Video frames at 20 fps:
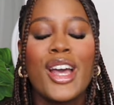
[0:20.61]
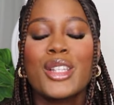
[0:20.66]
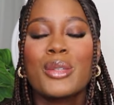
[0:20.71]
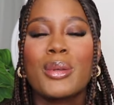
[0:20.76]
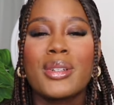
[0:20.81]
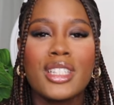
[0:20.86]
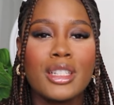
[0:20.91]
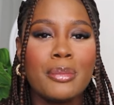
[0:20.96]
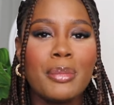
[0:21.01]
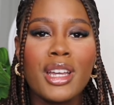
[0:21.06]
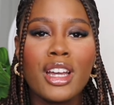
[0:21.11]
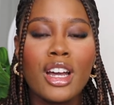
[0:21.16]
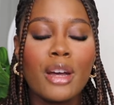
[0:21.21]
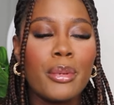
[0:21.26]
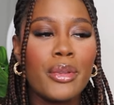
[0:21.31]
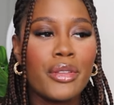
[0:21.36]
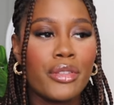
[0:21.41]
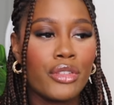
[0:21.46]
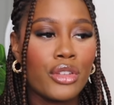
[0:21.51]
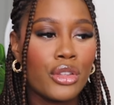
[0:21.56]
So I did pick
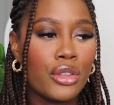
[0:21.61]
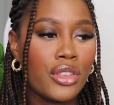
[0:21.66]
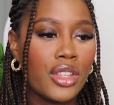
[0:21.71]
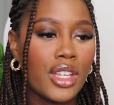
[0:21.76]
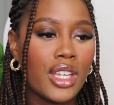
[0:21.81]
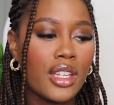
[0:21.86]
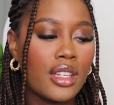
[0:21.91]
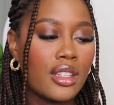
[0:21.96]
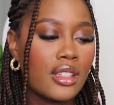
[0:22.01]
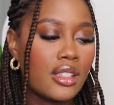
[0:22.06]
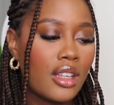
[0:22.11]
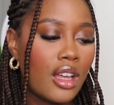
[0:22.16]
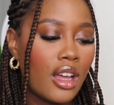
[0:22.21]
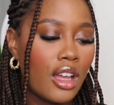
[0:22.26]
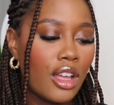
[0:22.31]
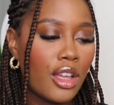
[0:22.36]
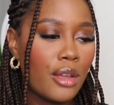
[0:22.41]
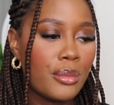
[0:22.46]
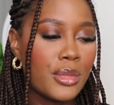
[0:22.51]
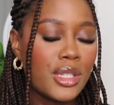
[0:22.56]
up a few things.
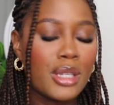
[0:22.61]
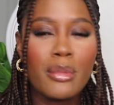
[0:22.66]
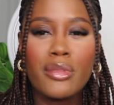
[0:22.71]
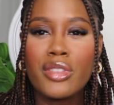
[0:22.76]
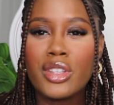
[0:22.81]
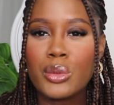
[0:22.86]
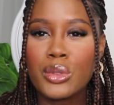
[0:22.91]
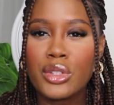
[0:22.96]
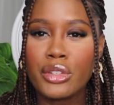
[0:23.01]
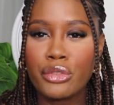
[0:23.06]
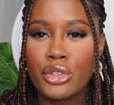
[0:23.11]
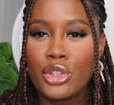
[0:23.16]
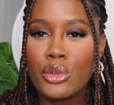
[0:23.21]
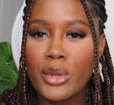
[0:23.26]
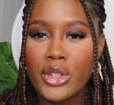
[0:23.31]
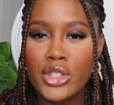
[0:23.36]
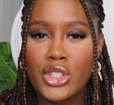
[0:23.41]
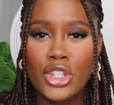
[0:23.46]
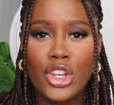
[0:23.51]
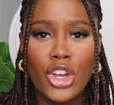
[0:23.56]
Um, some of this was a few
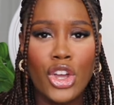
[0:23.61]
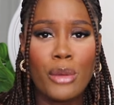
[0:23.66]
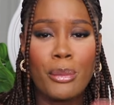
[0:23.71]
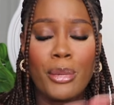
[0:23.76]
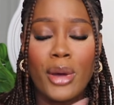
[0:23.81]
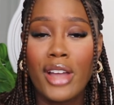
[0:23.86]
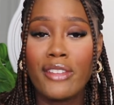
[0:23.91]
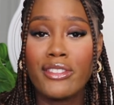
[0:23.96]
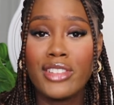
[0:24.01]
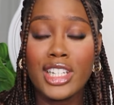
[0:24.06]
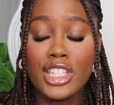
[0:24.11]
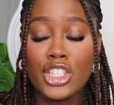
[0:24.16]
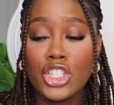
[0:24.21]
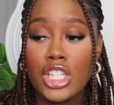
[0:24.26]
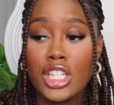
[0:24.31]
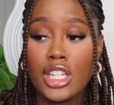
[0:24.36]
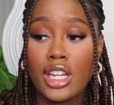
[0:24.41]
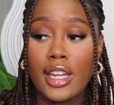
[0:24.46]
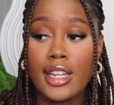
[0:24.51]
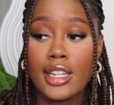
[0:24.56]
months ago but I've
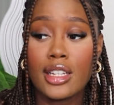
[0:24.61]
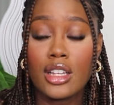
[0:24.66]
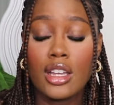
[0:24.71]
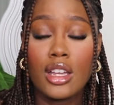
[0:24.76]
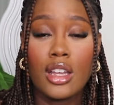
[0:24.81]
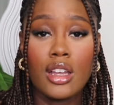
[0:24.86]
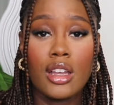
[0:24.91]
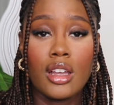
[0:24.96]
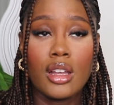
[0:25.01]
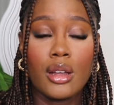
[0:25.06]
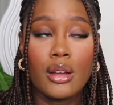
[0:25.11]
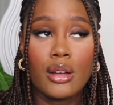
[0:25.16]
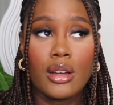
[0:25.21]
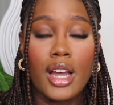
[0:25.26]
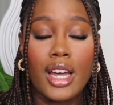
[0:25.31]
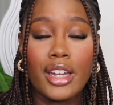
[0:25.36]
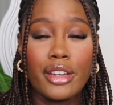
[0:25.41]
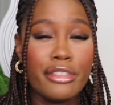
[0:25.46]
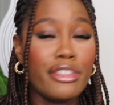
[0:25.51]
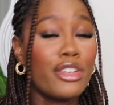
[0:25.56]
literally like
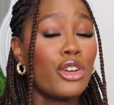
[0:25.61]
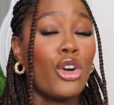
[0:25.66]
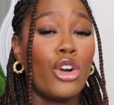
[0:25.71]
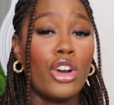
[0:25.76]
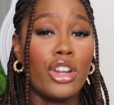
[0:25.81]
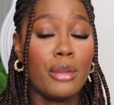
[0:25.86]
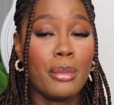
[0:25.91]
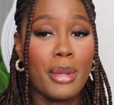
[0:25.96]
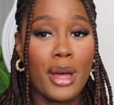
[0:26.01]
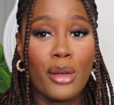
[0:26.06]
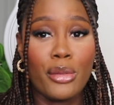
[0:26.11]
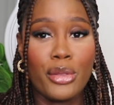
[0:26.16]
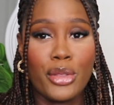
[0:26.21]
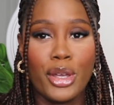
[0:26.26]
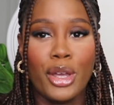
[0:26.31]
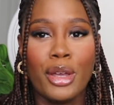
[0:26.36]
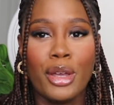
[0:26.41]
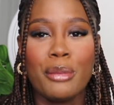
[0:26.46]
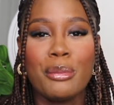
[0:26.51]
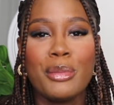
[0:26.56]
kind of forgotten about
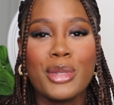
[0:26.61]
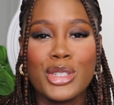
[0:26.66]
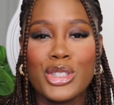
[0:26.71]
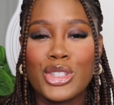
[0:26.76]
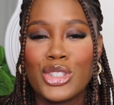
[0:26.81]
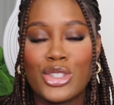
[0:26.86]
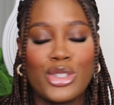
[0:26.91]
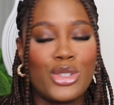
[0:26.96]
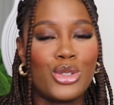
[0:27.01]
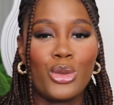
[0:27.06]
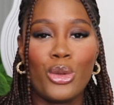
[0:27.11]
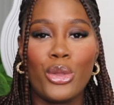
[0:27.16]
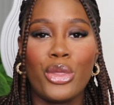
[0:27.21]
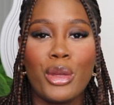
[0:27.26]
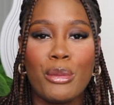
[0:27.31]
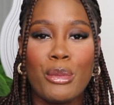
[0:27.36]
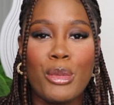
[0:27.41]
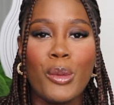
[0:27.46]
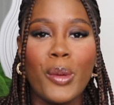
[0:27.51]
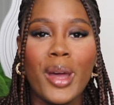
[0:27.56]
them and stored
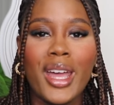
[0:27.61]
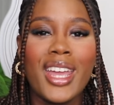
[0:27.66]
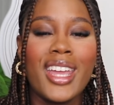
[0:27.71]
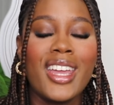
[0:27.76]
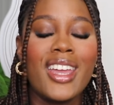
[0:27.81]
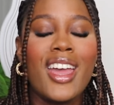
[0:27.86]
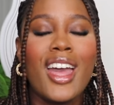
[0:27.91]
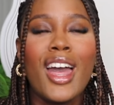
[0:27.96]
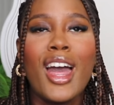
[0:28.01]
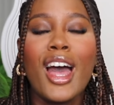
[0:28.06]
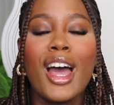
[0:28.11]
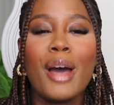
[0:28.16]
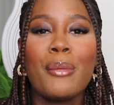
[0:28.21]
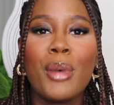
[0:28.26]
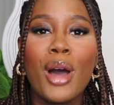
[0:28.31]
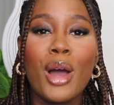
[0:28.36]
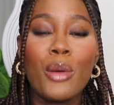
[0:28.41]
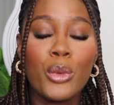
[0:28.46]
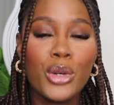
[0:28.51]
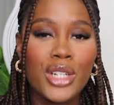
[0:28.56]
them away
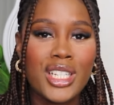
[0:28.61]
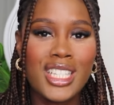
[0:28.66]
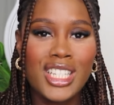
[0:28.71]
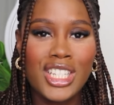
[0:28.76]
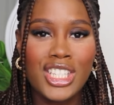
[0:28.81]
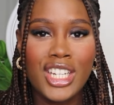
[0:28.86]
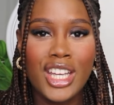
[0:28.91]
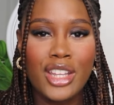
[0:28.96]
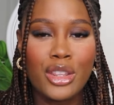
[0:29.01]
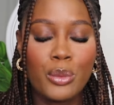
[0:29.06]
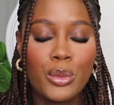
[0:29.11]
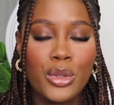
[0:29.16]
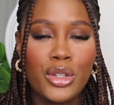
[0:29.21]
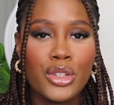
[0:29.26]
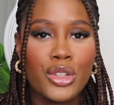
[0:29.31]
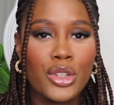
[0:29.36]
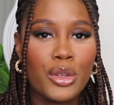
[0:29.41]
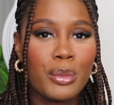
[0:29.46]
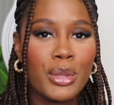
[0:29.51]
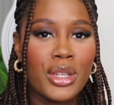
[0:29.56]
but I wanted to share them
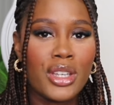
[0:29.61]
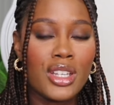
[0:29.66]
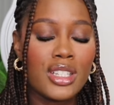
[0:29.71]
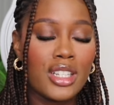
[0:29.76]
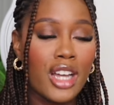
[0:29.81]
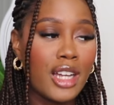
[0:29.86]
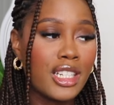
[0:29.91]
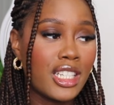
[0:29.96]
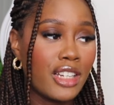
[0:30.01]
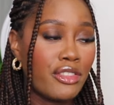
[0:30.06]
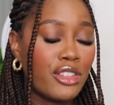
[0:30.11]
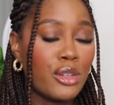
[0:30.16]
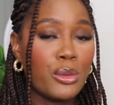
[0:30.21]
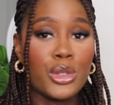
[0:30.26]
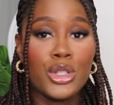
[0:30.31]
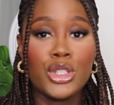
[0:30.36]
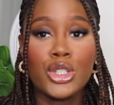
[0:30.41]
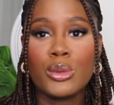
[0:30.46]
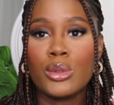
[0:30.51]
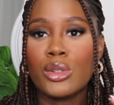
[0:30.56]
with you because I definitely
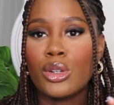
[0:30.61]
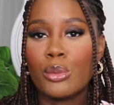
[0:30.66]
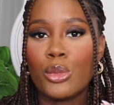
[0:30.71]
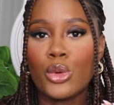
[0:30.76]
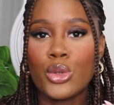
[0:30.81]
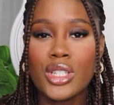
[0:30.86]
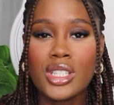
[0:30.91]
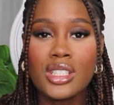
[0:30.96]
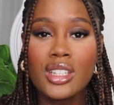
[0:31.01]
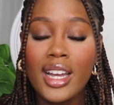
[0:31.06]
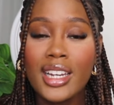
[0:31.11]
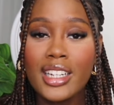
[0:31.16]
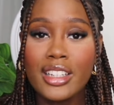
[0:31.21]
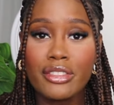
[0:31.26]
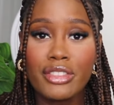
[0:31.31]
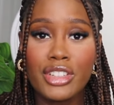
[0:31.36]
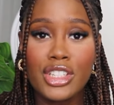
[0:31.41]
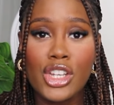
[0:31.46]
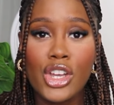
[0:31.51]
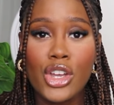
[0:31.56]
want to do a lot more
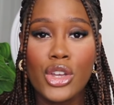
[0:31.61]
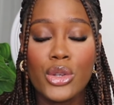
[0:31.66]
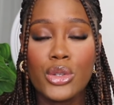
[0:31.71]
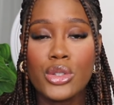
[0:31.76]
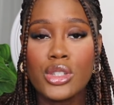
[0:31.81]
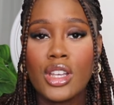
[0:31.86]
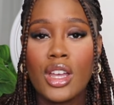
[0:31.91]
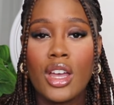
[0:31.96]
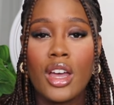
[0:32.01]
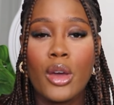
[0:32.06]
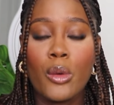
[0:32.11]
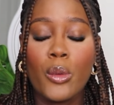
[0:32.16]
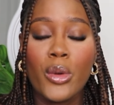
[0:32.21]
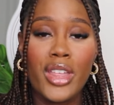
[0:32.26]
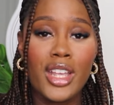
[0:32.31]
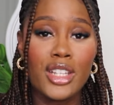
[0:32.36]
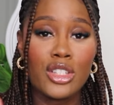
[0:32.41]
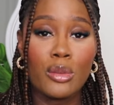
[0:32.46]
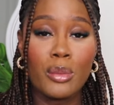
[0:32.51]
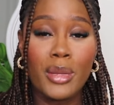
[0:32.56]
styling videos,
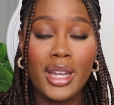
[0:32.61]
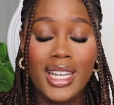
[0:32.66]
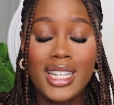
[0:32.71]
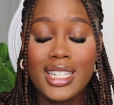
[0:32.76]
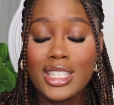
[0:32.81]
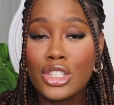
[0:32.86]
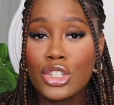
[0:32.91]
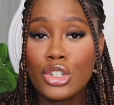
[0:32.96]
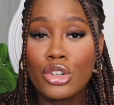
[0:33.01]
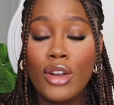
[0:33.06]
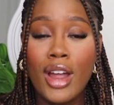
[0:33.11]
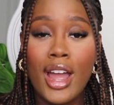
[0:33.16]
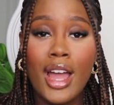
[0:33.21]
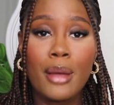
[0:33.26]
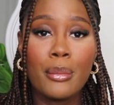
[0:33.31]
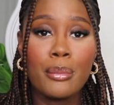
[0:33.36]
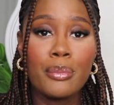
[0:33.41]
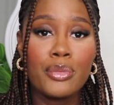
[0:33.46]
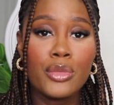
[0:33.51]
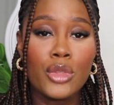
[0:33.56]
whether that's on my
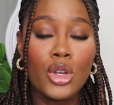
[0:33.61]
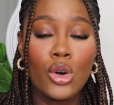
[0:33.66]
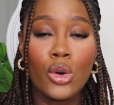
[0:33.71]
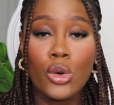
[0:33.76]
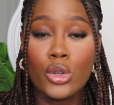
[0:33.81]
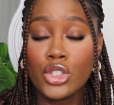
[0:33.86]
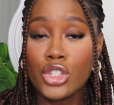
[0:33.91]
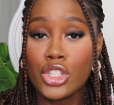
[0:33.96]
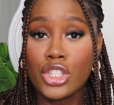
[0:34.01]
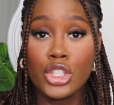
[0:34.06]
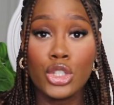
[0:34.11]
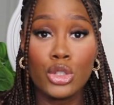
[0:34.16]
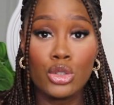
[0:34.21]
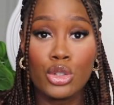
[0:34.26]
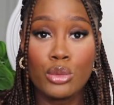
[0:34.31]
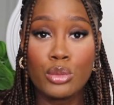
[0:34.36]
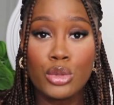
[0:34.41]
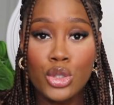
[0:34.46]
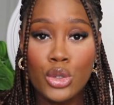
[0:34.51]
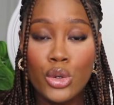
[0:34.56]
Instagram or just
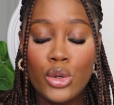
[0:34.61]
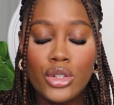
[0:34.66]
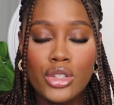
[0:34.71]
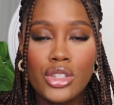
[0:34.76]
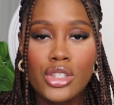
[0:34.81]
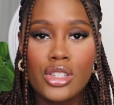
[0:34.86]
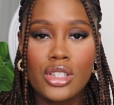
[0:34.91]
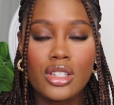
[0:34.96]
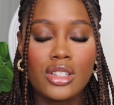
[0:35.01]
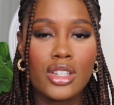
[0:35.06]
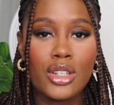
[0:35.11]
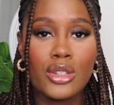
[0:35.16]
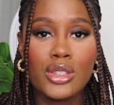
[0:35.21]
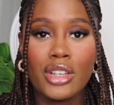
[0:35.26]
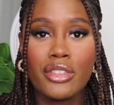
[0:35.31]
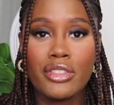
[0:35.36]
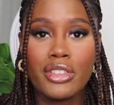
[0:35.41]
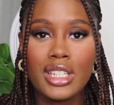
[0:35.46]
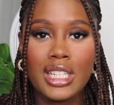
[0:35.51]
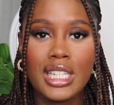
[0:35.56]
YouTube shorts. So
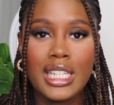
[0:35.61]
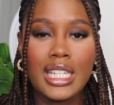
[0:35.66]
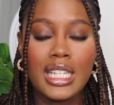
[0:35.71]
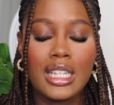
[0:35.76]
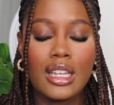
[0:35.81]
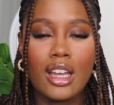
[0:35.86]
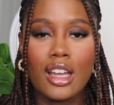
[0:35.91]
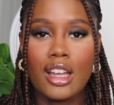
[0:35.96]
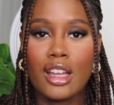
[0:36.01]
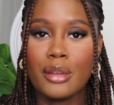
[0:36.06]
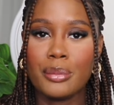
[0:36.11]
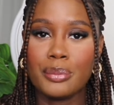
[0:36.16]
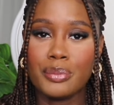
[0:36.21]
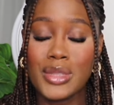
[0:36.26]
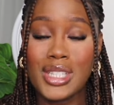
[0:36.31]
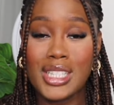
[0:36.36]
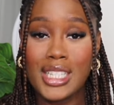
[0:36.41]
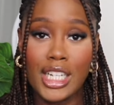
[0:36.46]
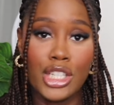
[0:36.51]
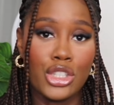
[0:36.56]
definitely
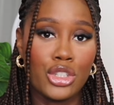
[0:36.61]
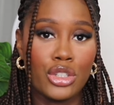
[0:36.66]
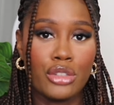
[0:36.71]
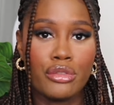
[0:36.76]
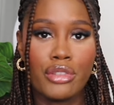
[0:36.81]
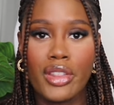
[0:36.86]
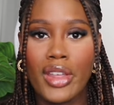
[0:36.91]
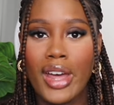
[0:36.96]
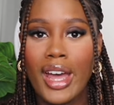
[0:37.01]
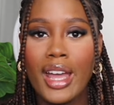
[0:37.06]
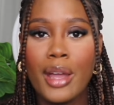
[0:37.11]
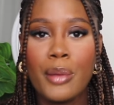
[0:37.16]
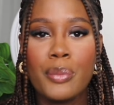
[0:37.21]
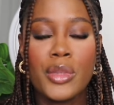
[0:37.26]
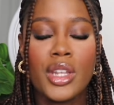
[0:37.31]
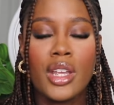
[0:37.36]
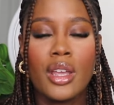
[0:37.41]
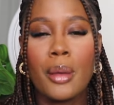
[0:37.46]
um, stay tuned for that.